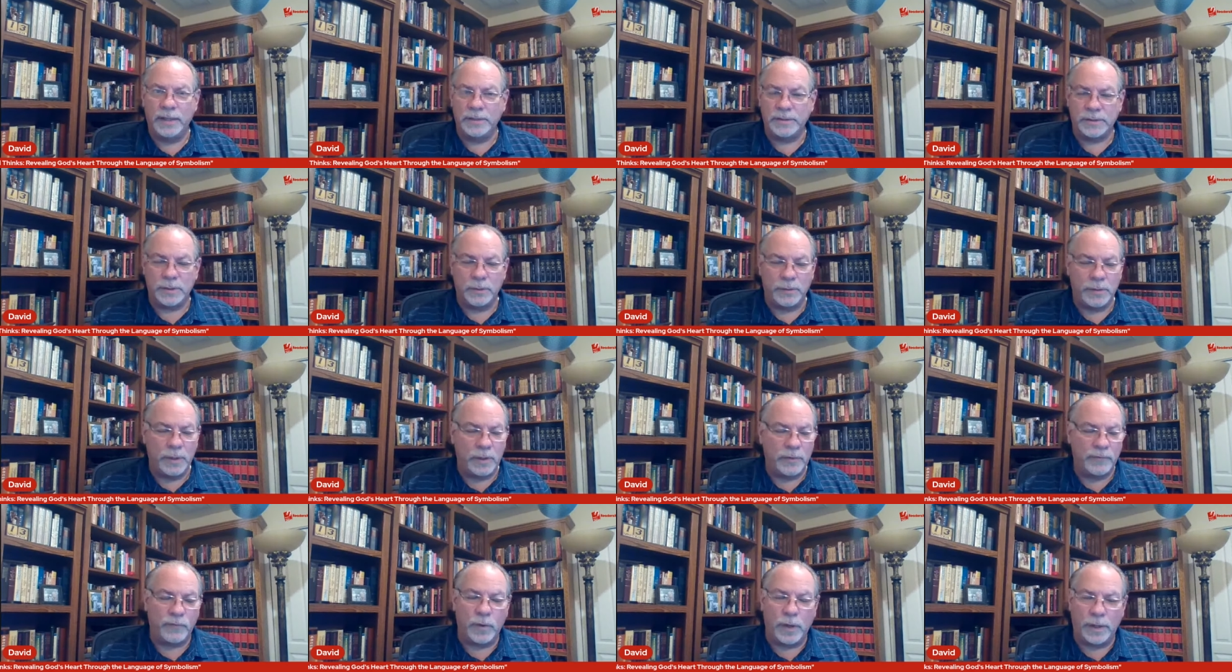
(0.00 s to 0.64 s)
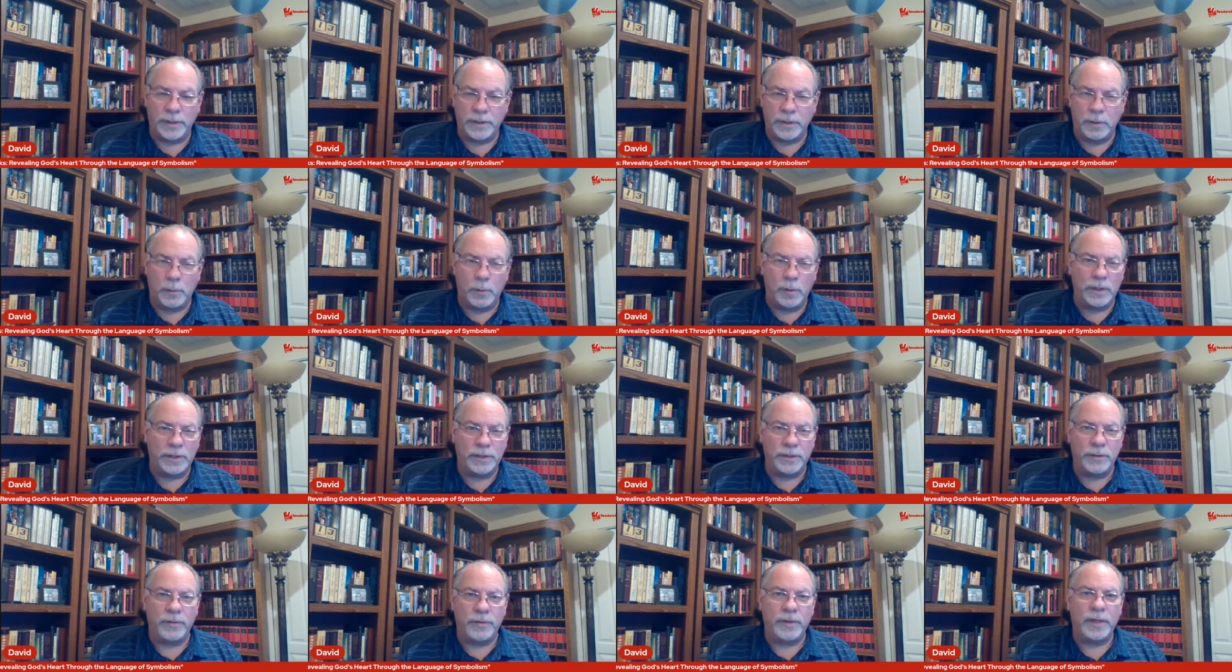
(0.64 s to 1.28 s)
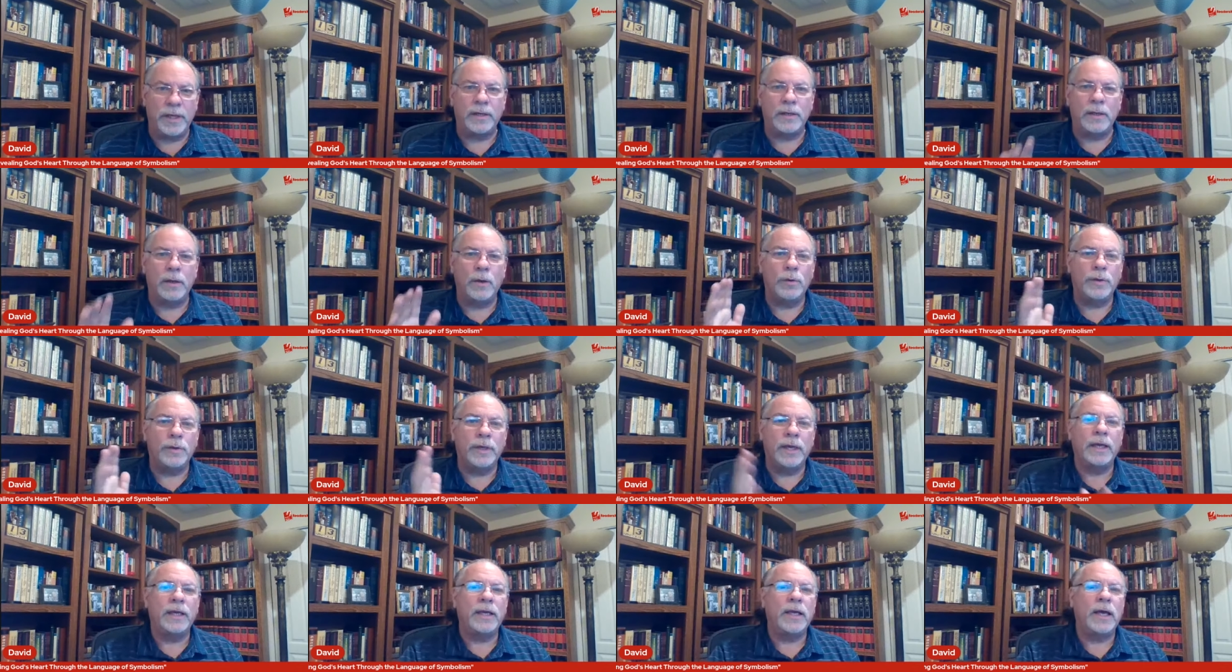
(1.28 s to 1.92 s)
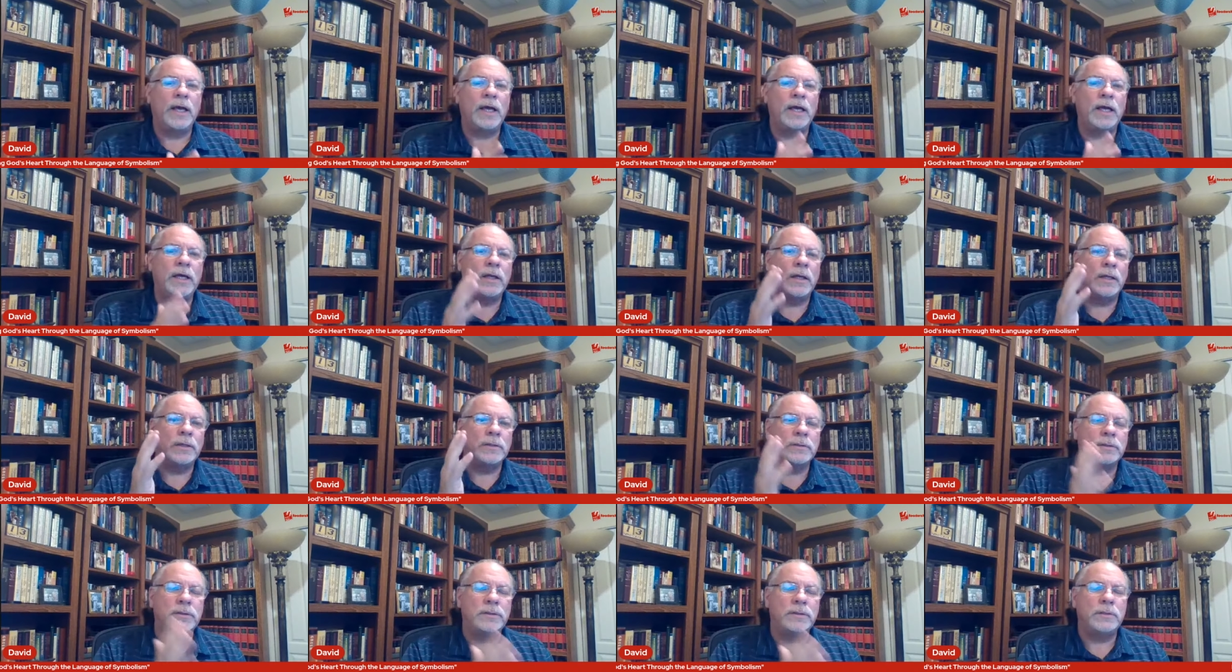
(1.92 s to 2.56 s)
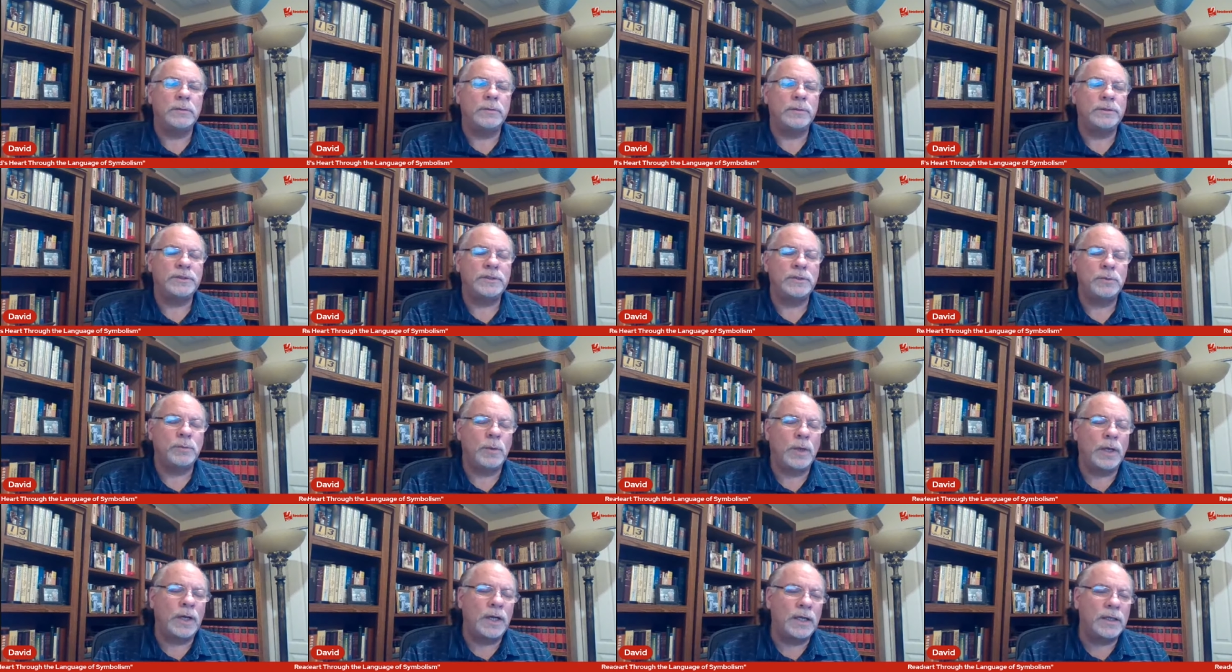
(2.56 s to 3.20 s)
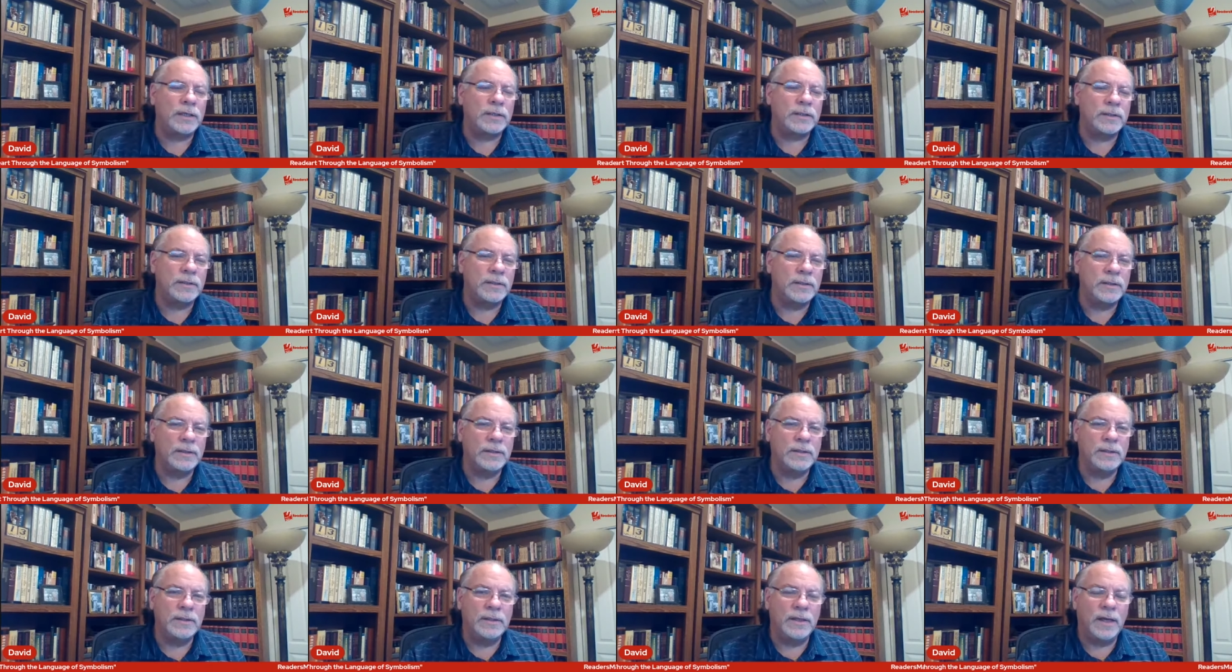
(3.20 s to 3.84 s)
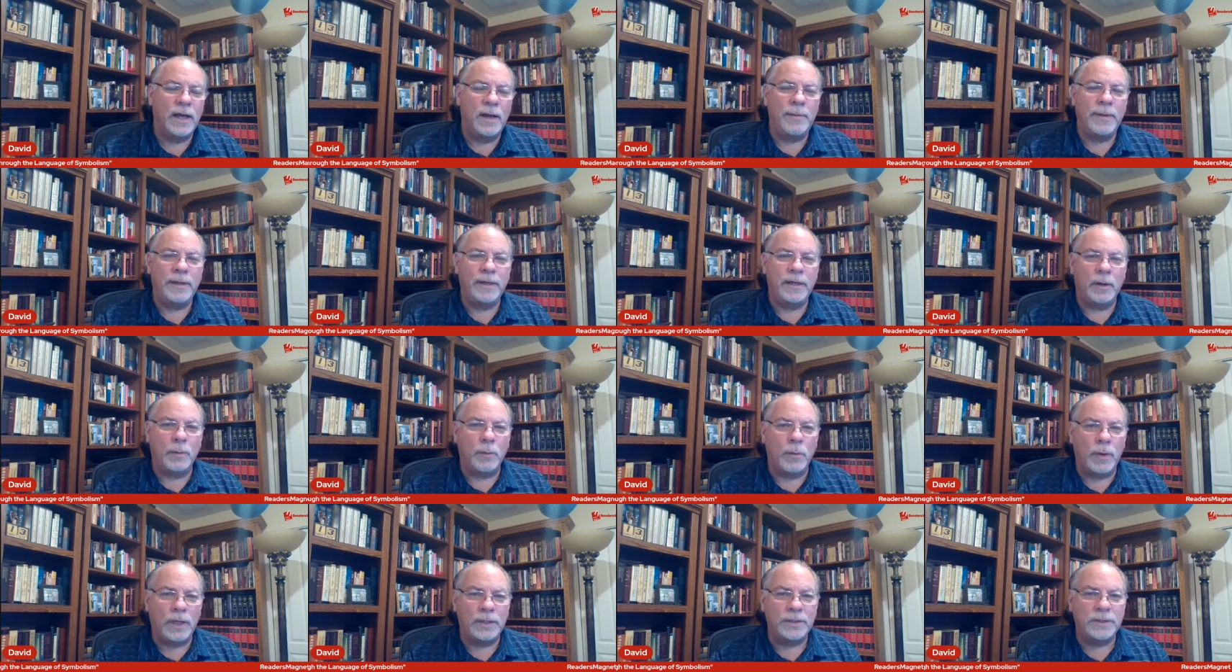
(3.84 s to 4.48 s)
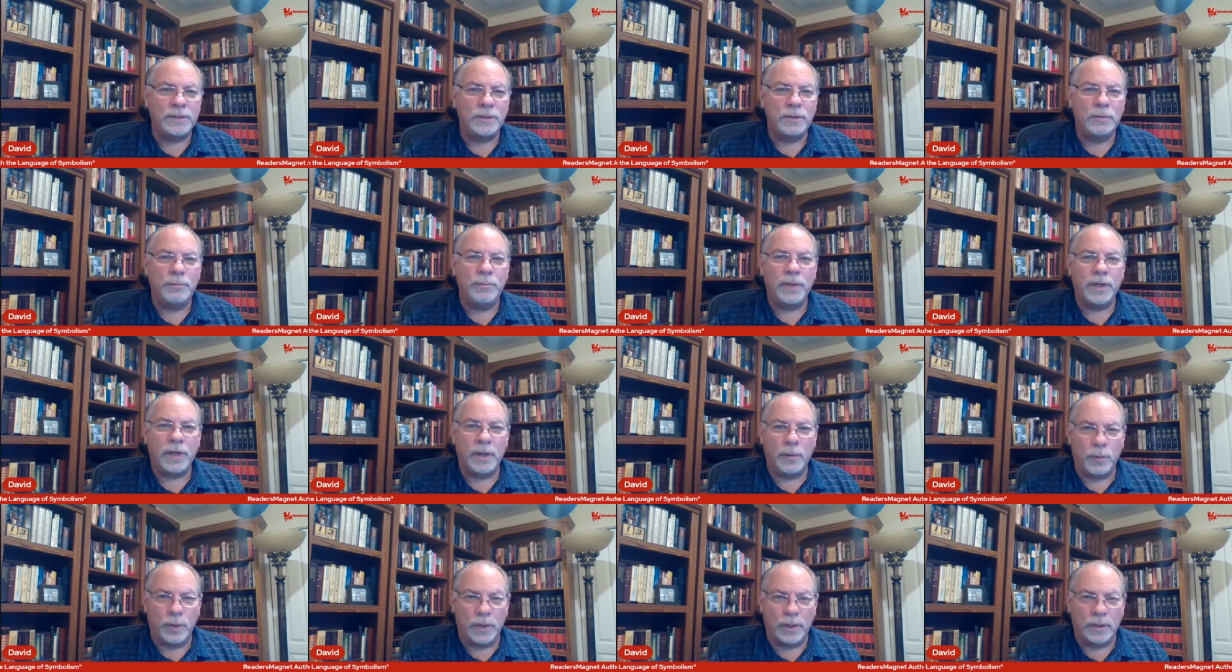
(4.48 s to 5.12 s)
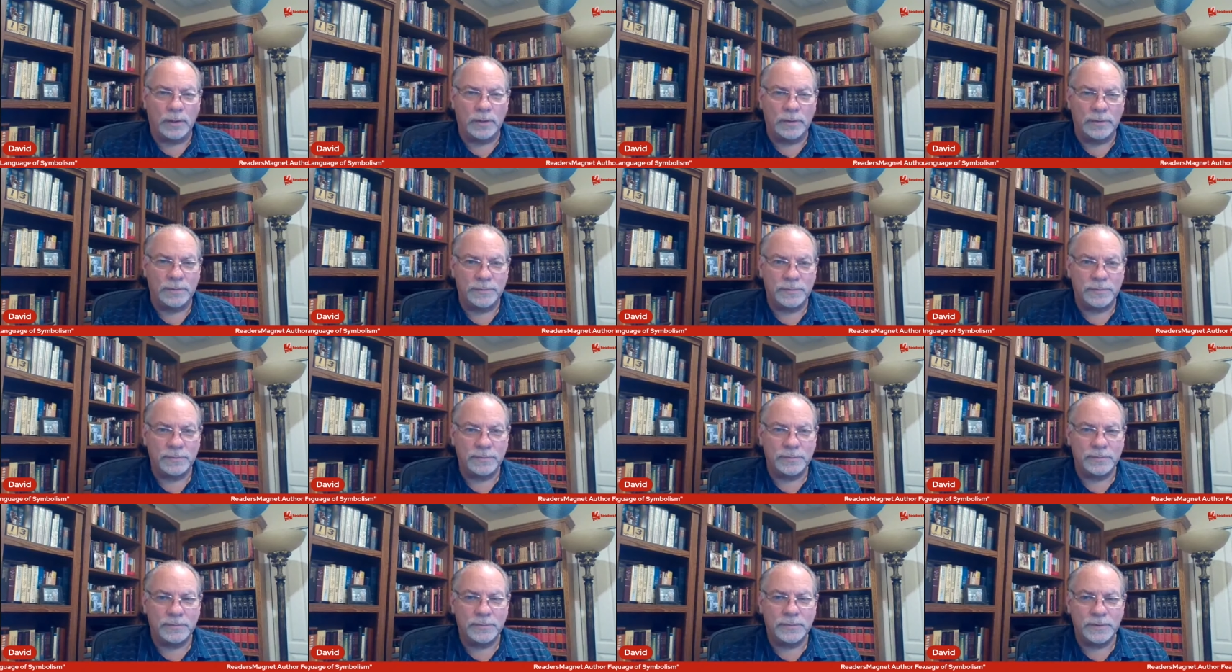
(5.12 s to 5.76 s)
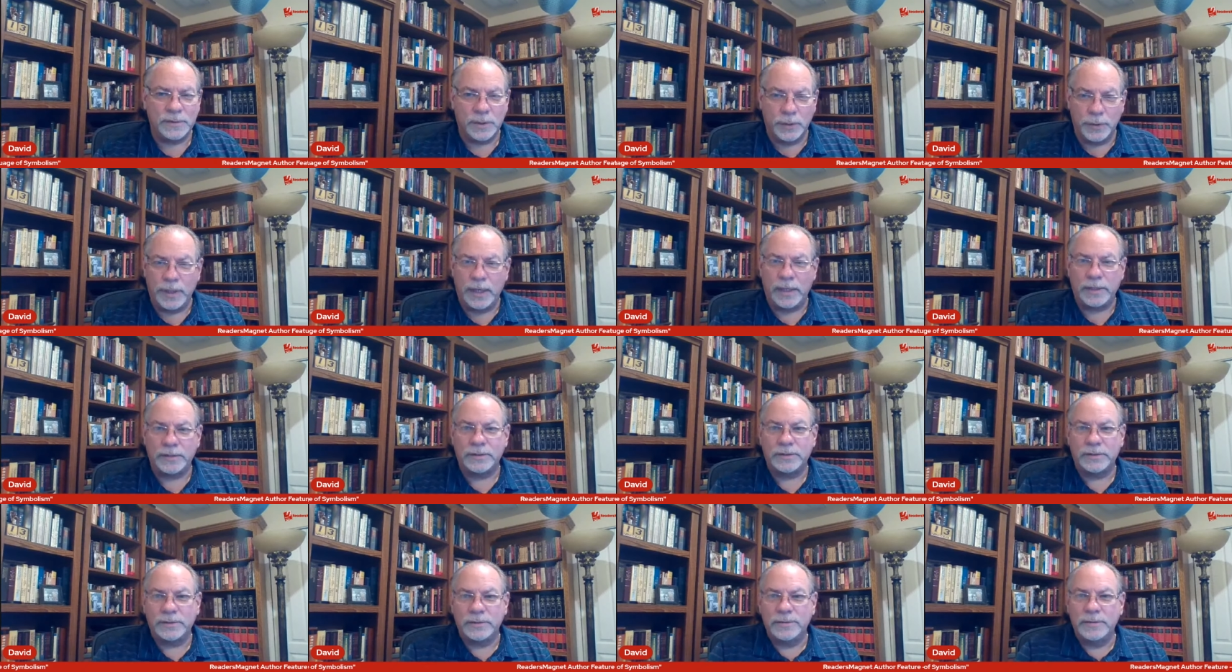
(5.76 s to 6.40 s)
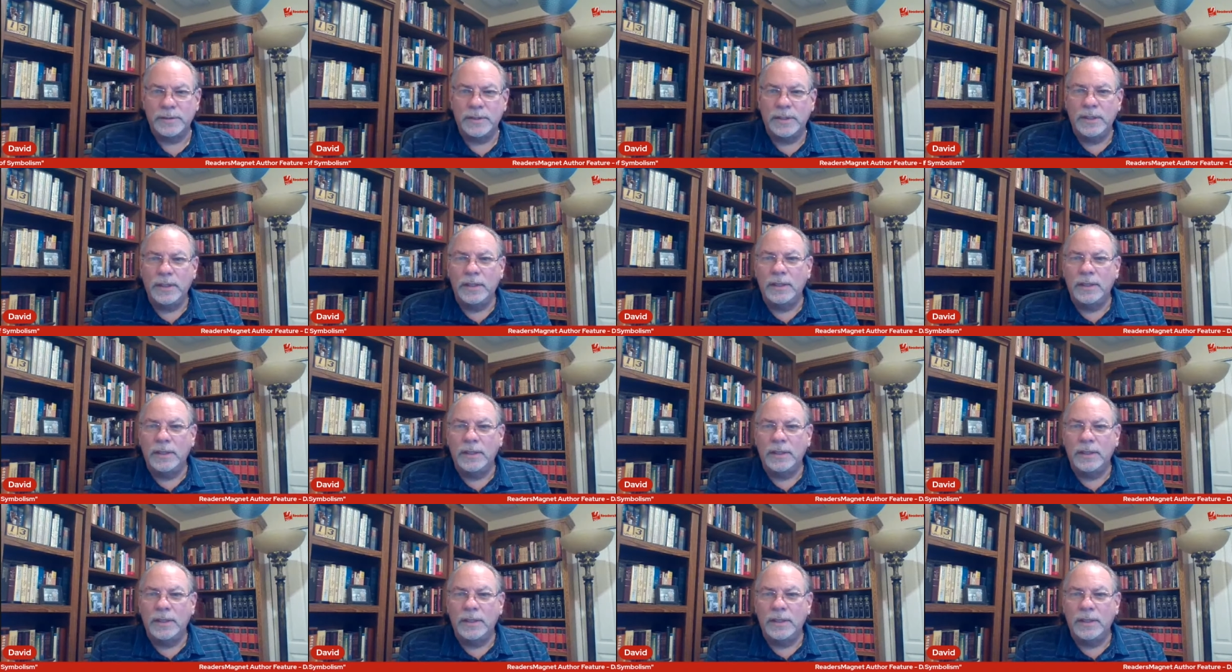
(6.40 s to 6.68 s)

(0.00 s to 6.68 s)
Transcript: And so therefore, I don't want to do that. Okay, God, I'll do what you want. I may not want to, but I will. So yes.